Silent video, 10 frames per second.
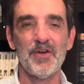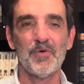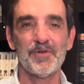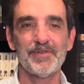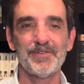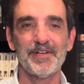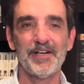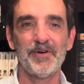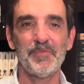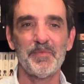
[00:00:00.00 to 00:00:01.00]
What do we do to
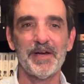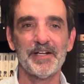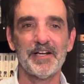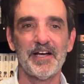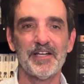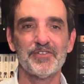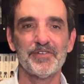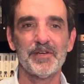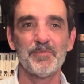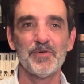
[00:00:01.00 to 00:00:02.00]
help the
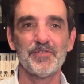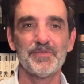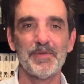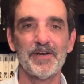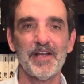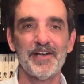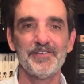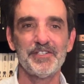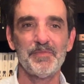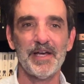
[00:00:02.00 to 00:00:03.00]
mitochondria produce better
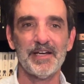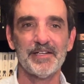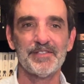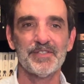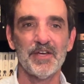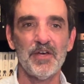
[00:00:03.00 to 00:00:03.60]
energy packets?